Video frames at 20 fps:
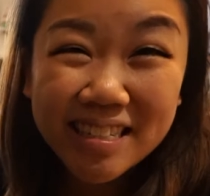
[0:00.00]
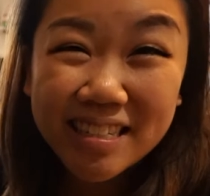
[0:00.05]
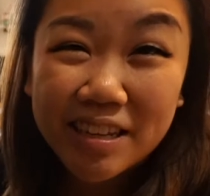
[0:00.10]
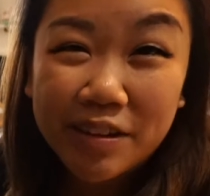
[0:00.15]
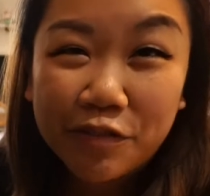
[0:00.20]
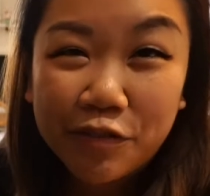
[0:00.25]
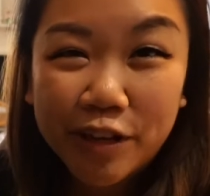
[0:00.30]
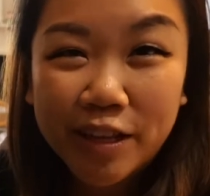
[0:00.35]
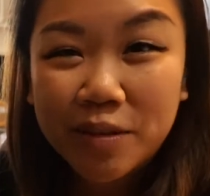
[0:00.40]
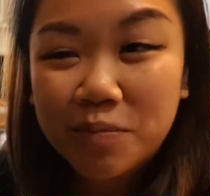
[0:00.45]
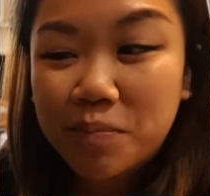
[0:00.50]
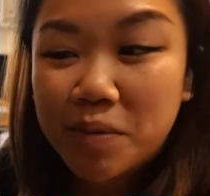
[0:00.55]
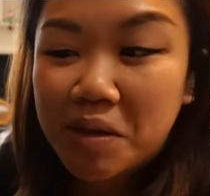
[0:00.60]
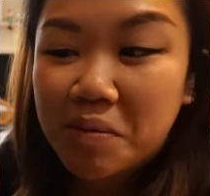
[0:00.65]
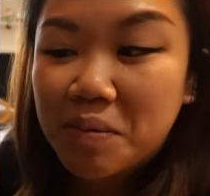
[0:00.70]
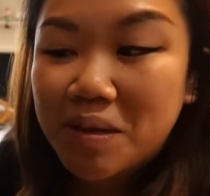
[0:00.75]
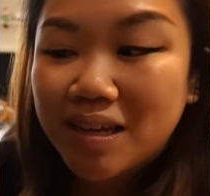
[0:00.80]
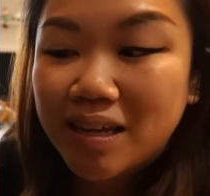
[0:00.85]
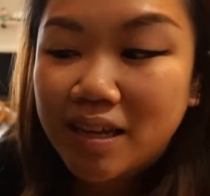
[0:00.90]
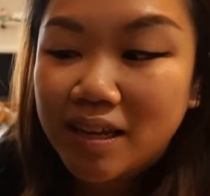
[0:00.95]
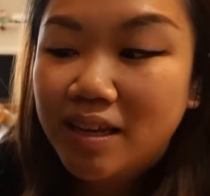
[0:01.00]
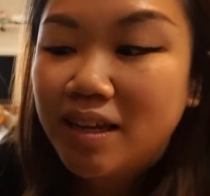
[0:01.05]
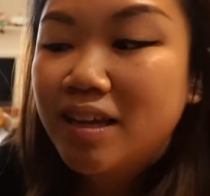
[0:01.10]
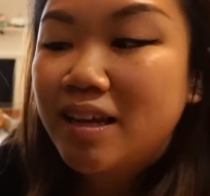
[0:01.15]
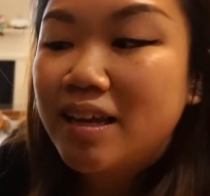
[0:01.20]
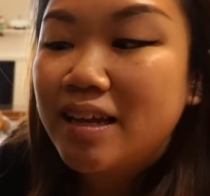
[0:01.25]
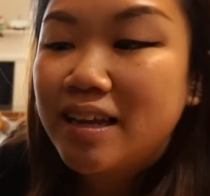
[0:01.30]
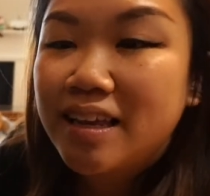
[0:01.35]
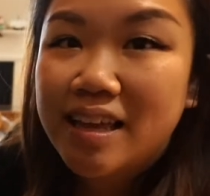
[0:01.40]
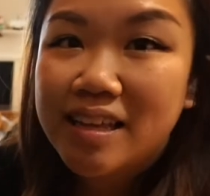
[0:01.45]
see if we can maybe
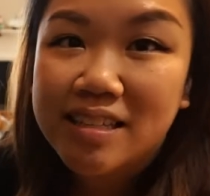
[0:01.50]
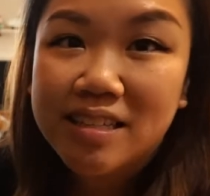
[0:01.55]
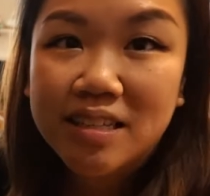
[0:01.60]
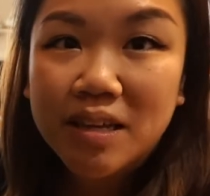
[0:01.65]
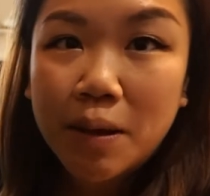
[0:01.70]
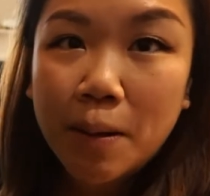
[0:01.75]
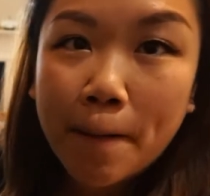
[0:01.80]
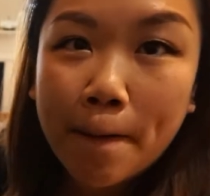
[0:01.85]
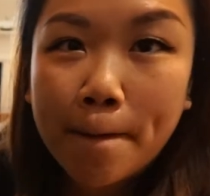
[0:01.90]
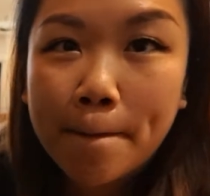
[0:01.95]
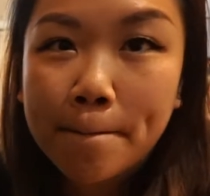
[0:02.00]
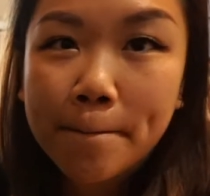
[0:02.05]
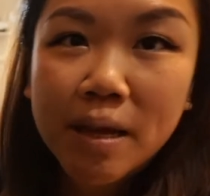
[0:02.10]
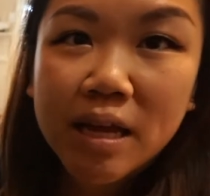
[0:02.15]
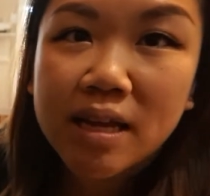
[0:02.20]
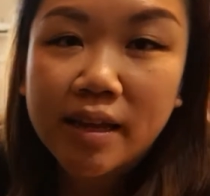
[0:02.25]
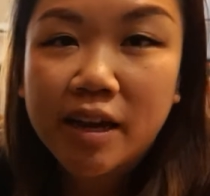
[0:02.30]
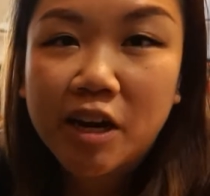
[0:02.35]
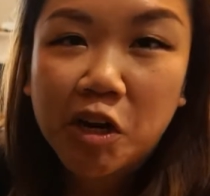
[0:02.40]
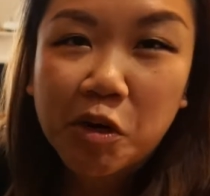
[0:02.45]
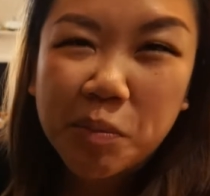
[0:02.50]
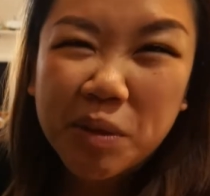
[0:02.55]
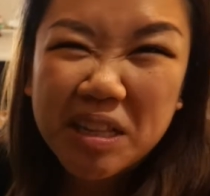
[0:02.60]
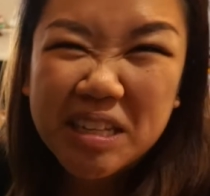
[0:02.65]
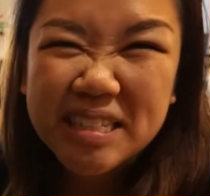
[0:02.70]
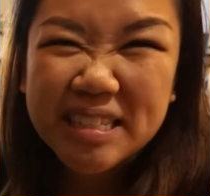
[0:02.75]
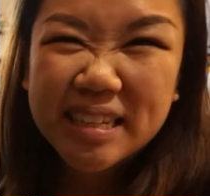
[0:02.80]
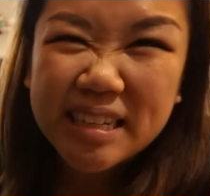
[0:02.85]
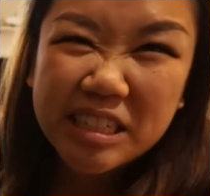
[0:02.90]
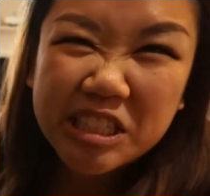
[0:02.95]
get some
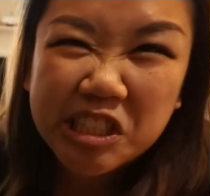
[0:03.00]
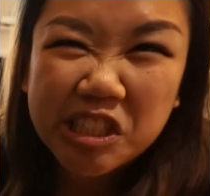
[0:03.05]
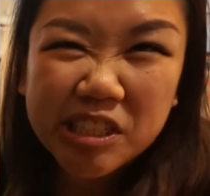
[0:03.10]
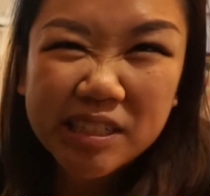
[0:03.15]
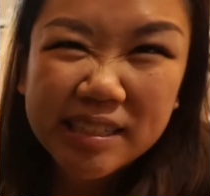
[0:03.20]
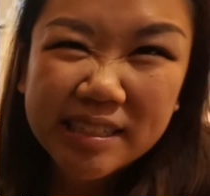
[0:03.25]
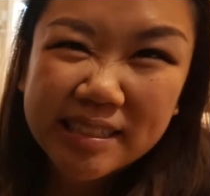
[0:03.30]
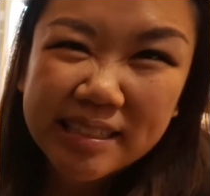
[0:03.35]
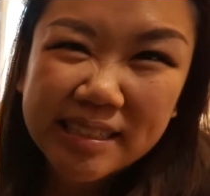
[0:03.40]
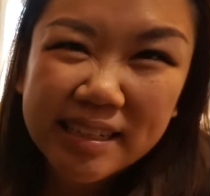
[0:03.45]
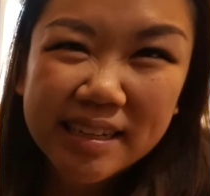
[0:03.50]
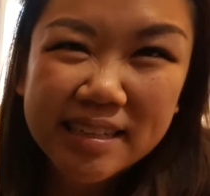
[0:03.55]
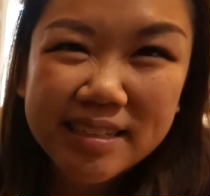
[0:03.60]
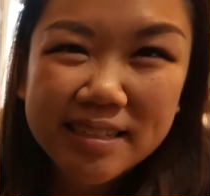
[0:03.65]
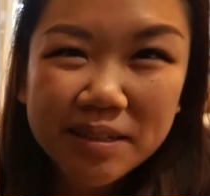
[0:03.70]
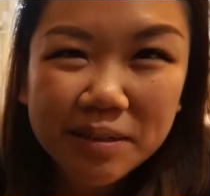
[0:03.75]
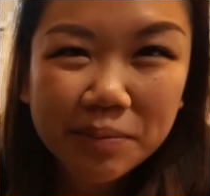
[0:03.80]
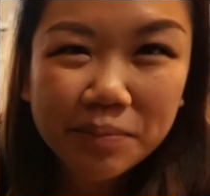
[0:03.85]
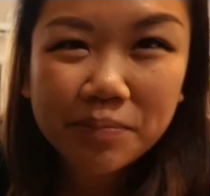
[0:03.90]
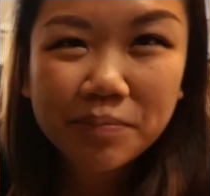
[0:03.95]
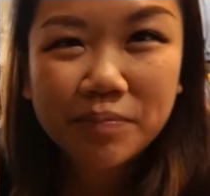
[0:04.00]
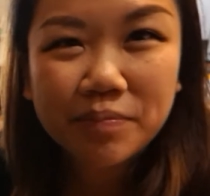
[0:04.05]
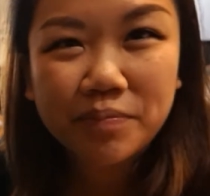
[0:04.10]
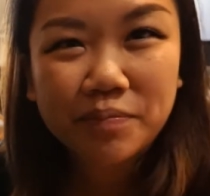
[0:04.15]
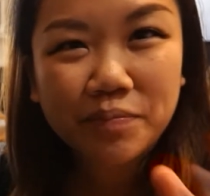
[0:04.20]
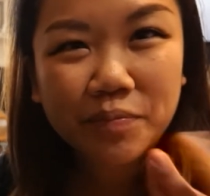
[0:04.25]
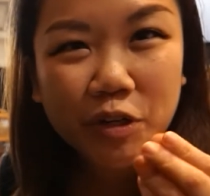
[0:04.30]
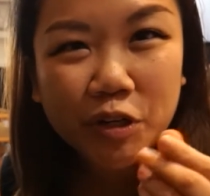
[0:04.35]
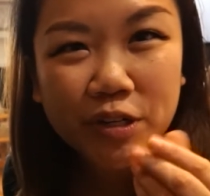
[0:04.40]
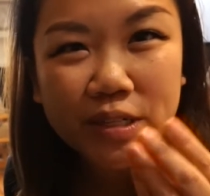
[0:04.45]
caramelization, get
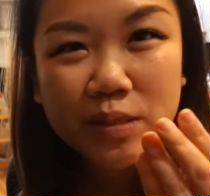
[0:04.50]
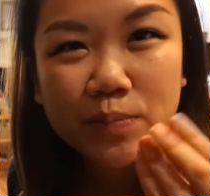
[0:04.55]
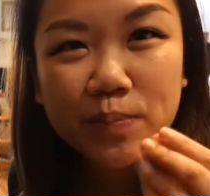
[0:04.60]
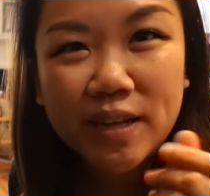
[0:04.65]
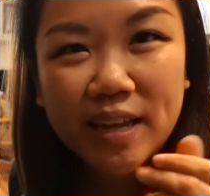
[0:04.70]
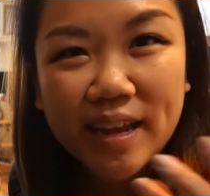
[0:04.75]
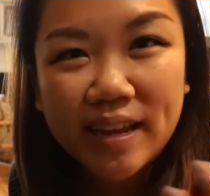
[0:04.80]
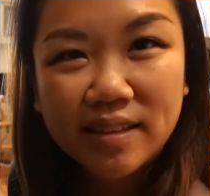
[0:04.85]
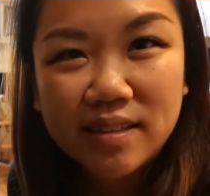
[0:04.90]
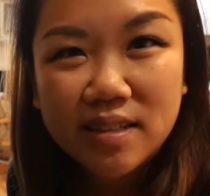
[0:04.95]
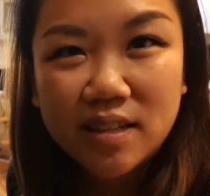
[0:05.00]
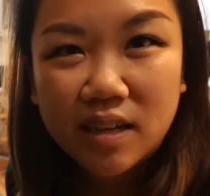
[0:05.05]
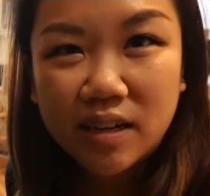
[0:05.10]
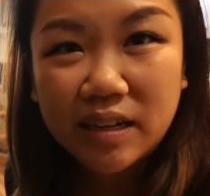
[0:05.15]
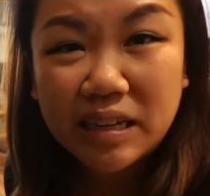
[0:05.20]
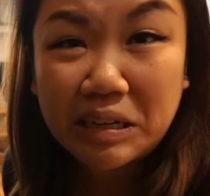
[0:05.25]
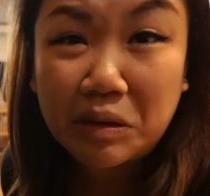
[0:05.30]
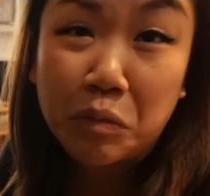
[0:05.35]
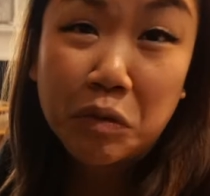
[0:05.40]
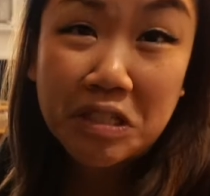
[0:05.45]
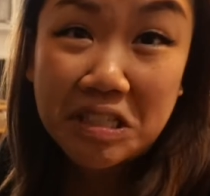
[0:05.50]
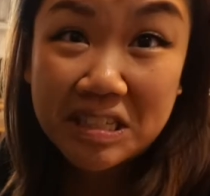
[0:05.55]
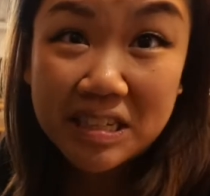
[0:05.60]
some crispy ends on it. We'll